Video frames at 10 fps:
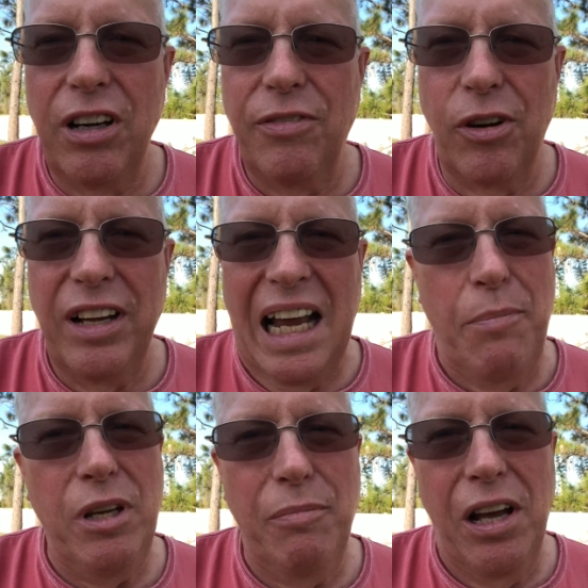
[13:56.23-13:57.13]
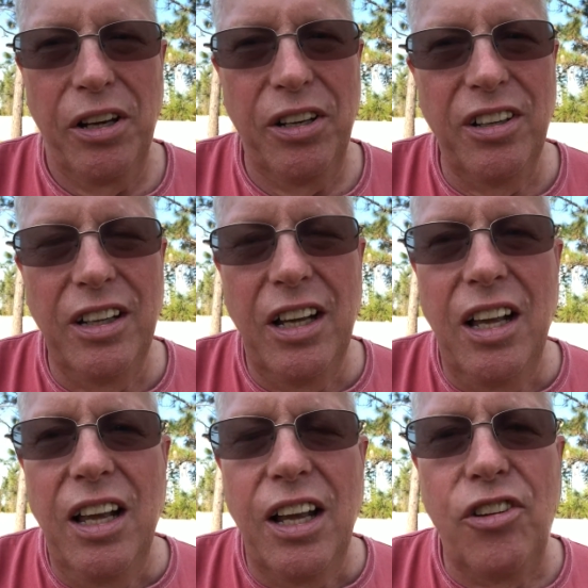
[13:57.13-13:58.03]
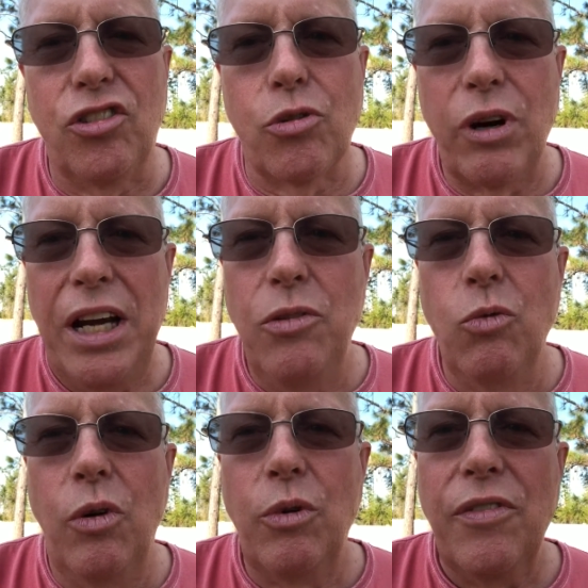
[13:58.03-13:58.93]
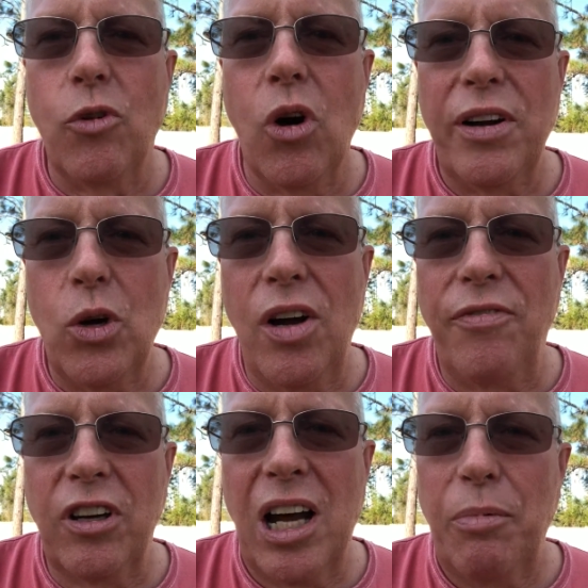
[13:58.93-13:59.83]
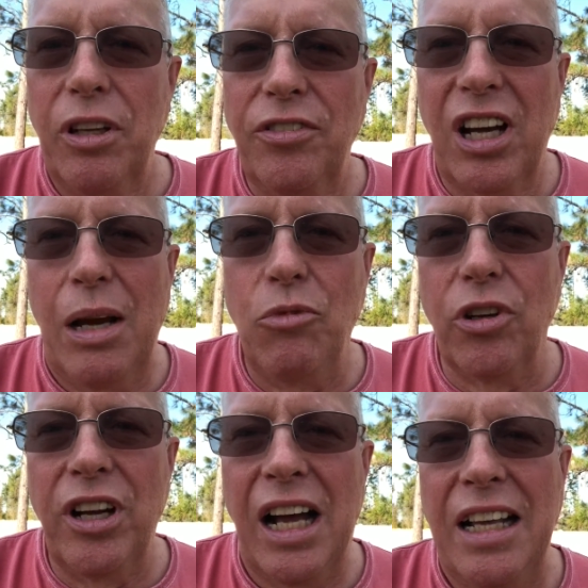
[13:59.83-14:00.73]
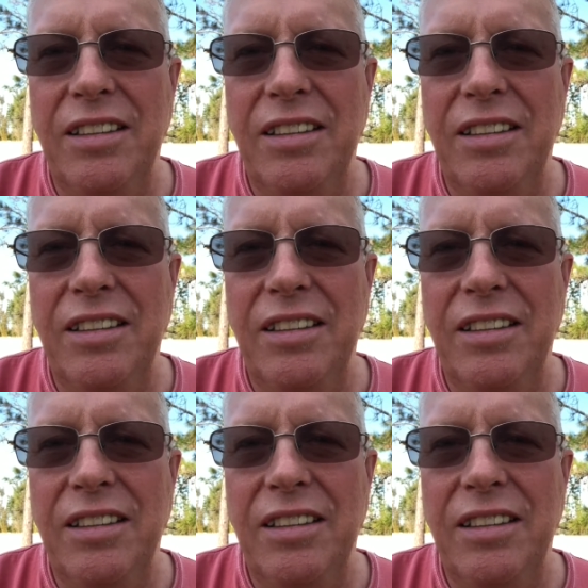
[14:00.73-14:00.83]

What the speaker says: very happy about it. It's great when we've gone off a couple of times on hot